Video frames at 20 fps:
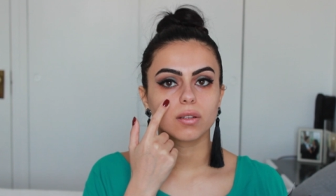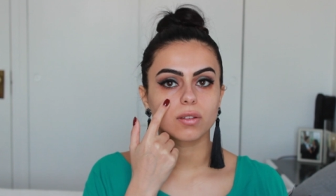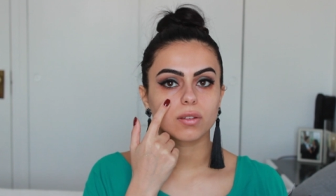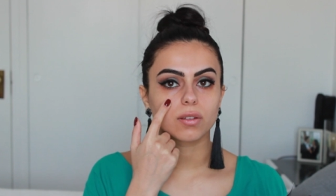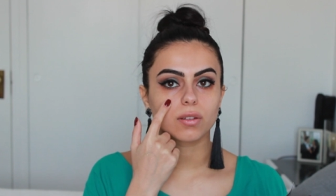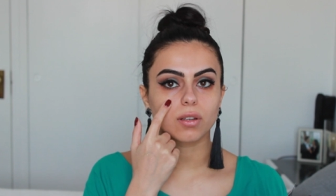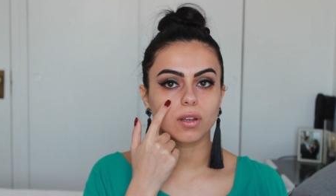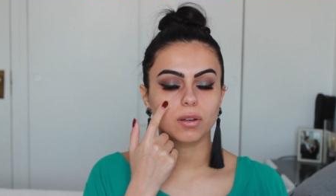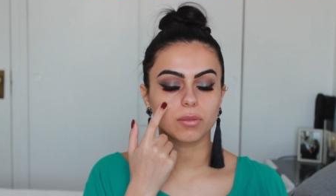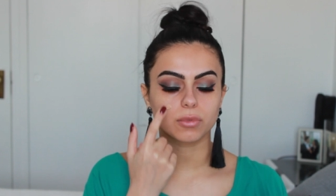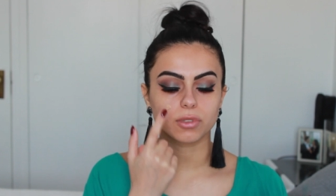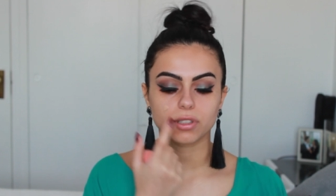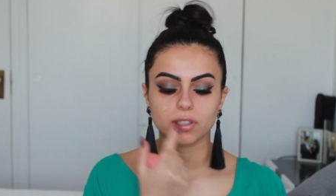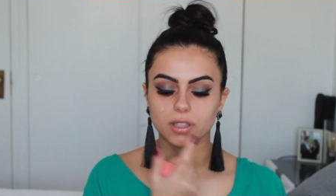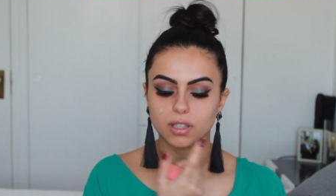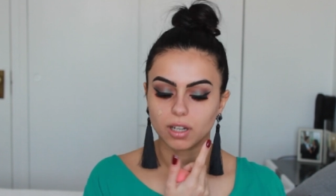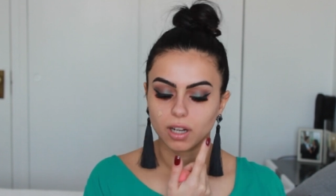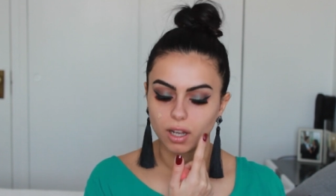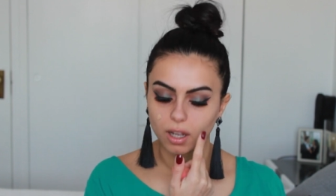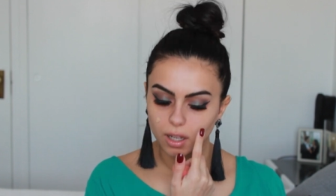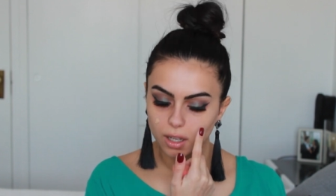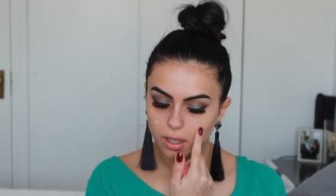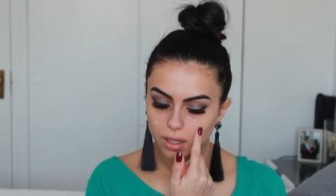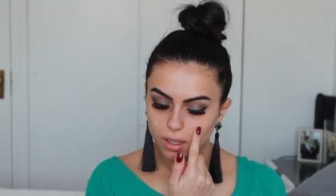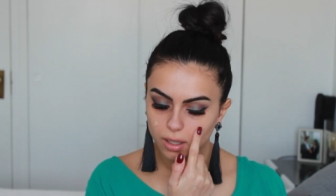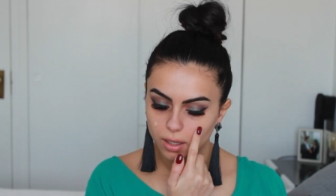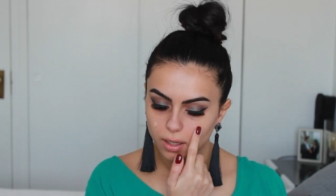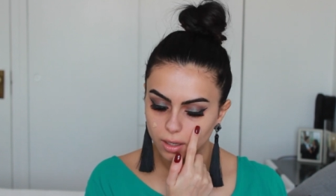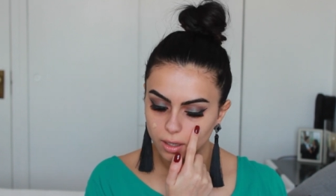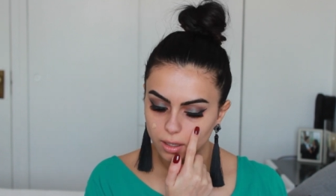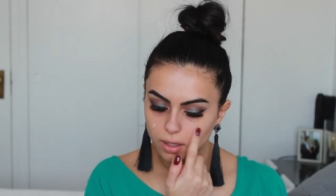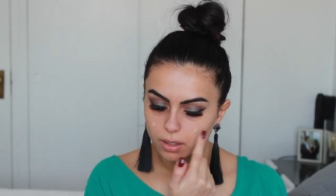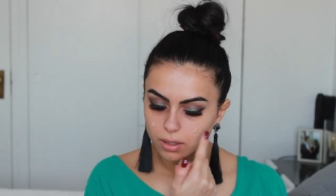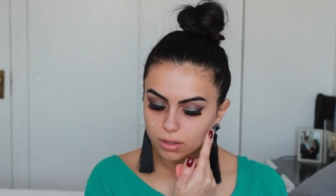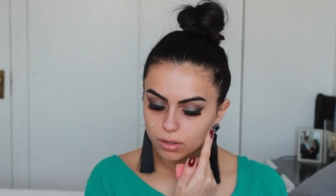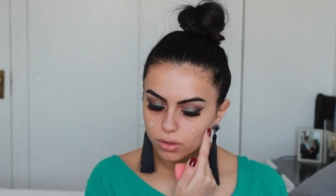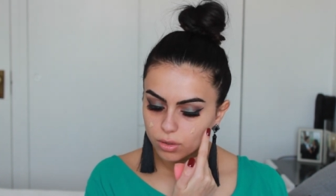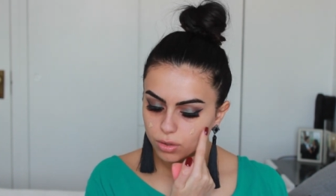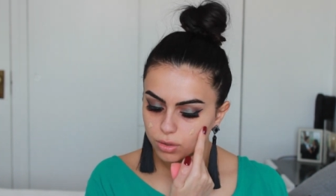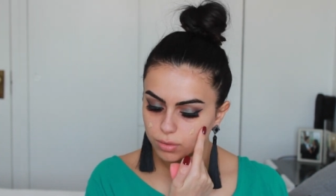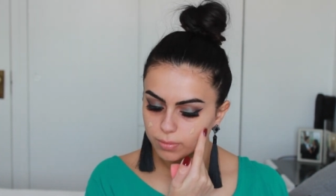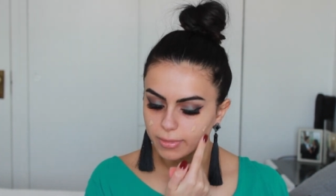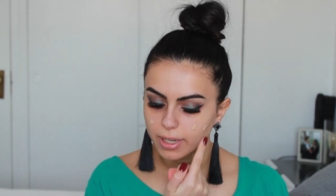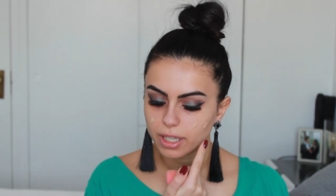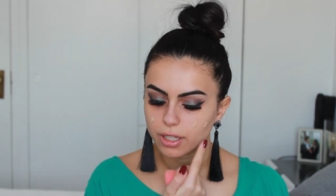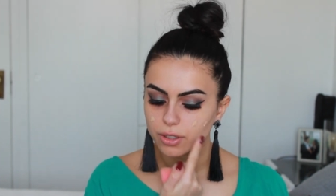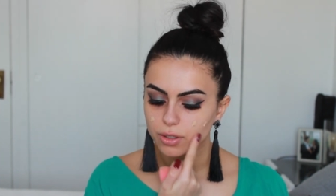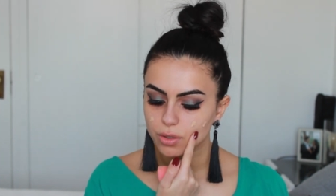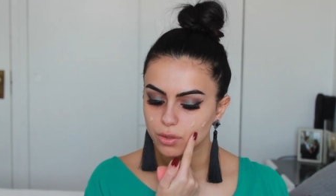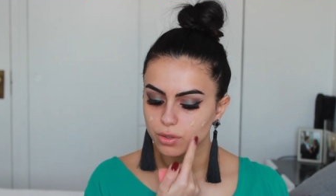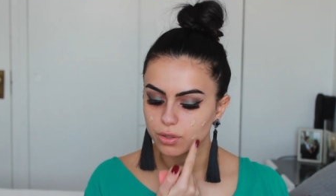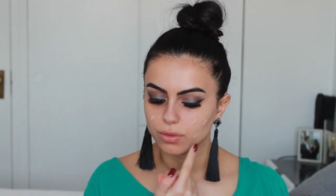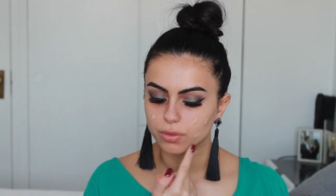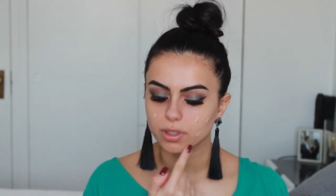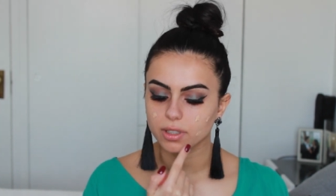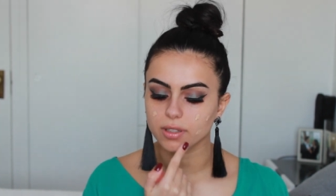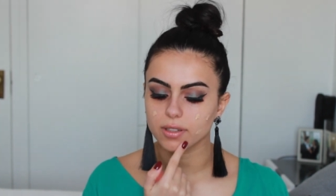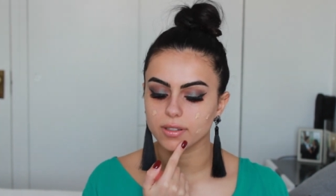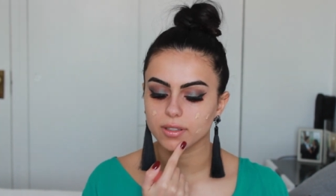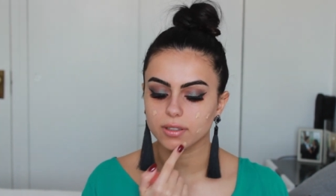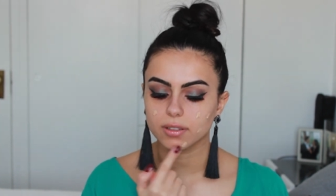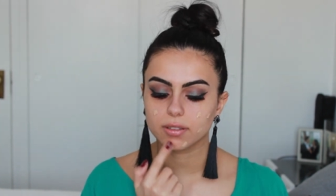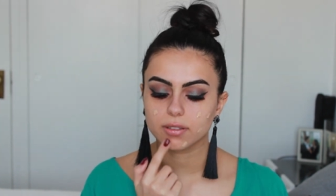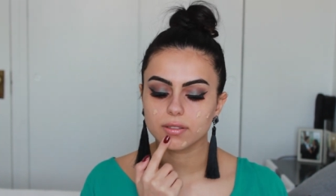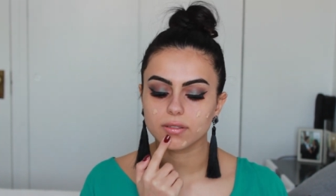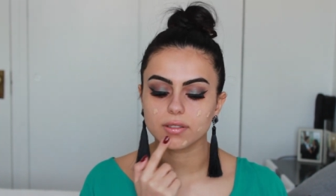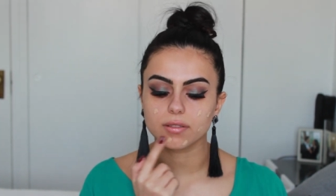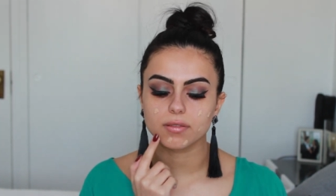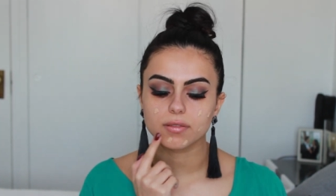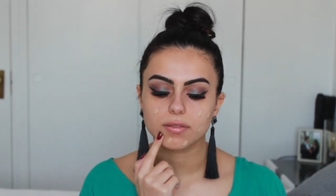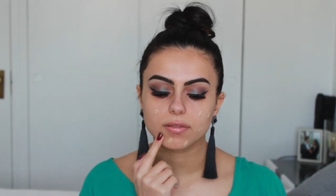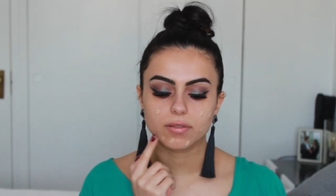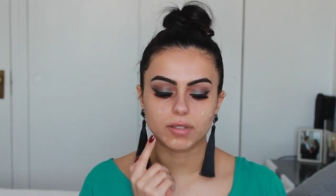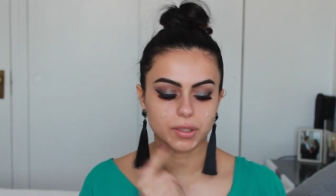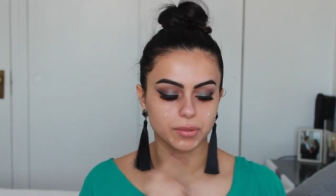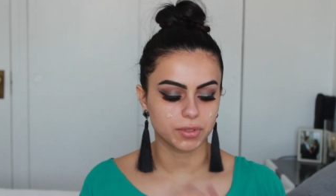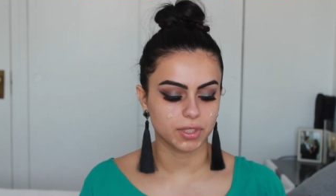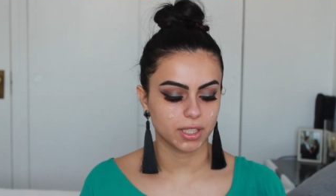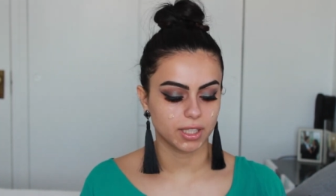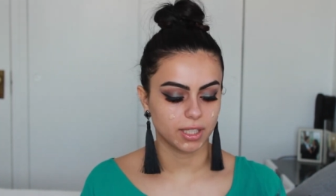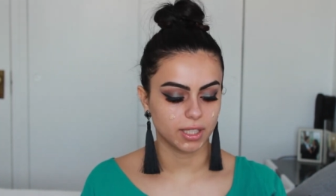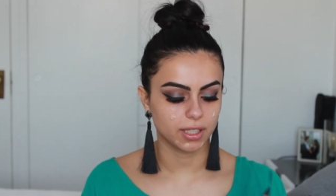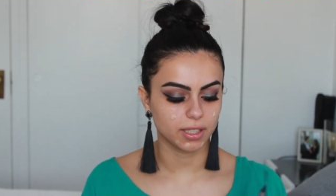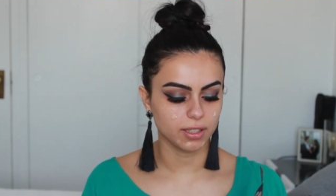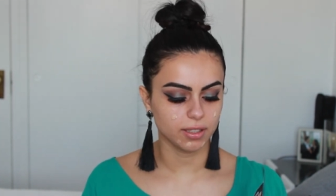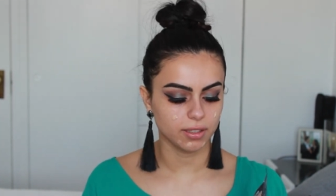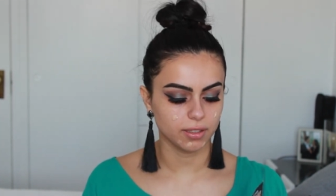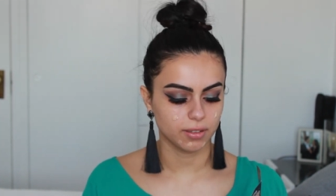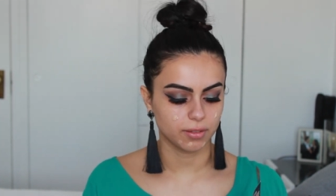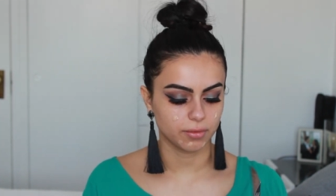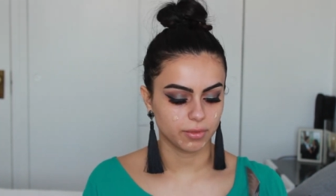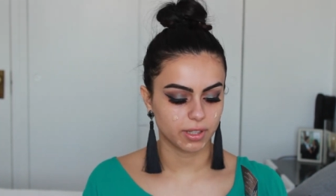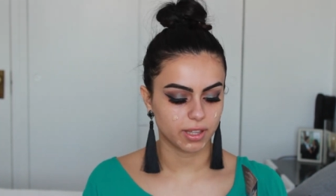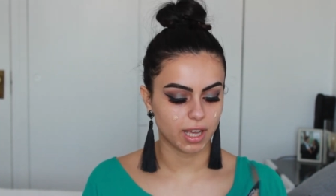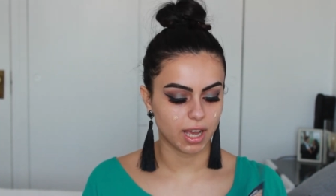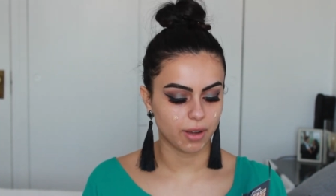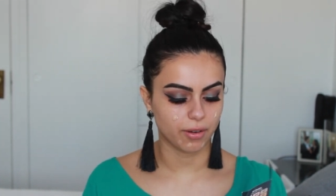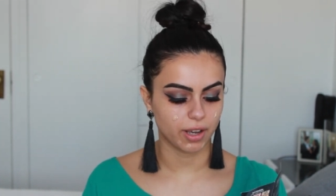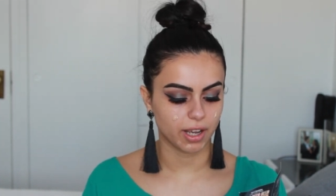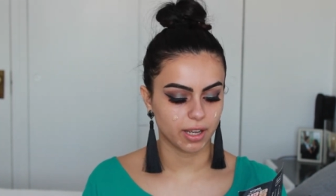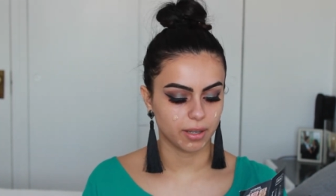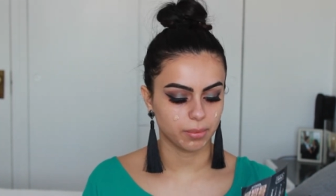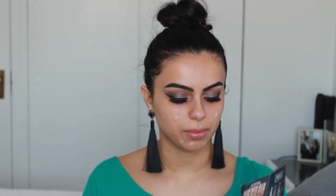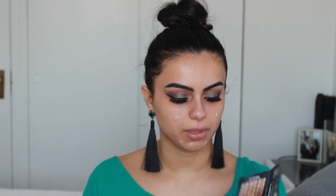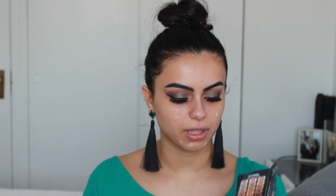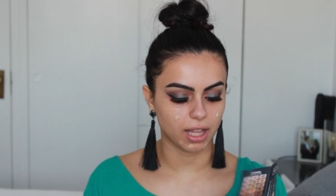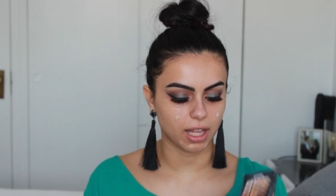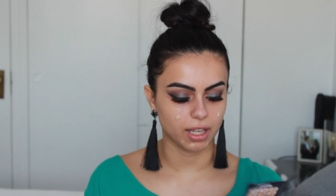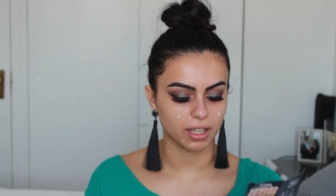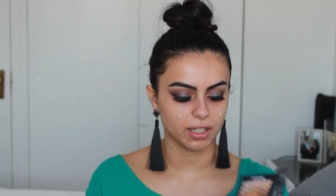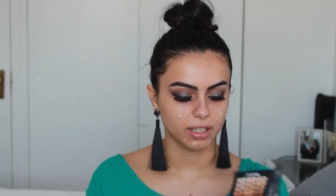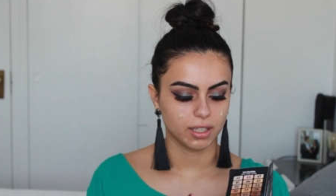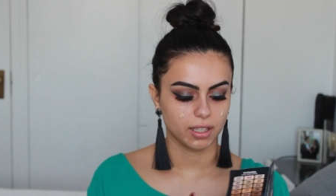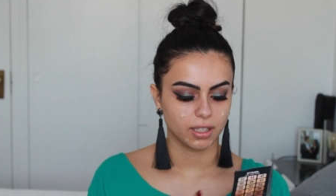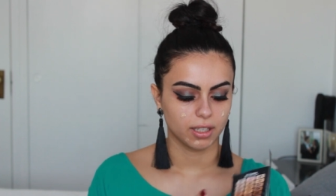So I'm just going to do my usual routine with how I apply